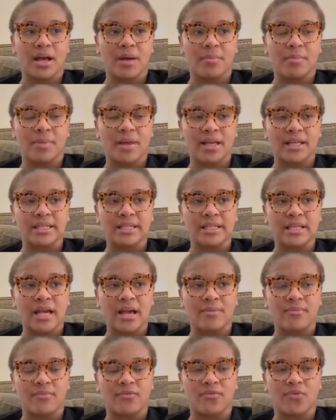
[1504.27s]
up
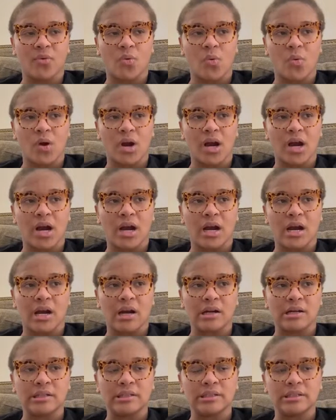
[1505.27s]
except
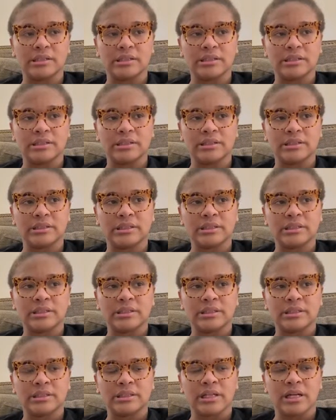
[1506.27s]
for,
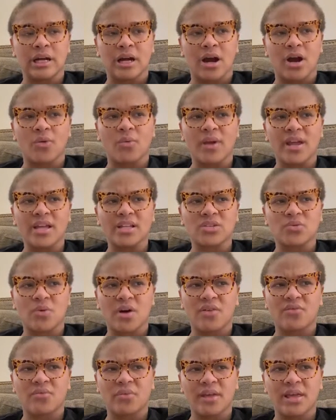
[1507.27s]
are we at
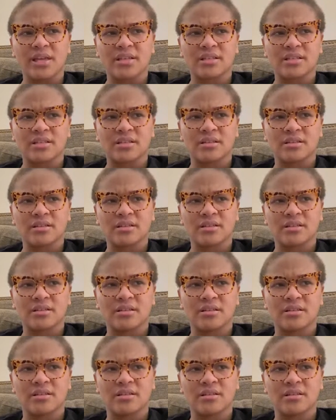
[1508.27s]
12 weeks?
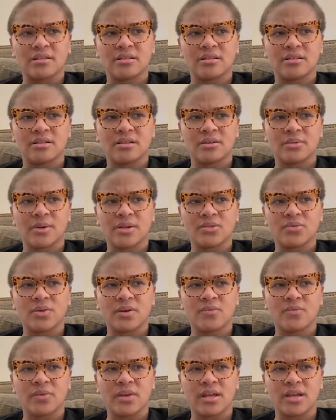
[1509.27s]
Are we at
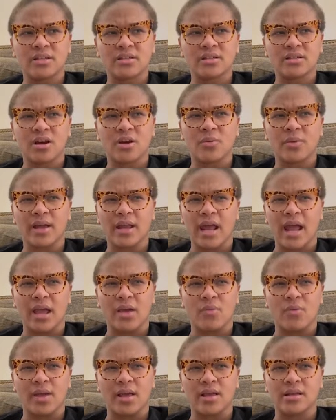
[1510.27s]
12 weeks? Or are we at
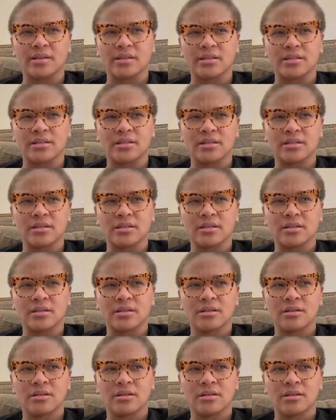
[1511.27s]
8 weeks?
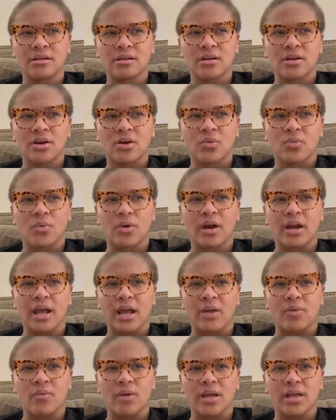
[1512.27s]
We're at
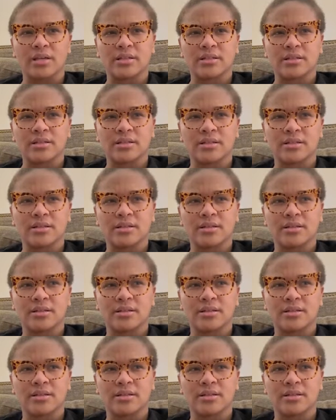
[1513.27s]
8 weeks.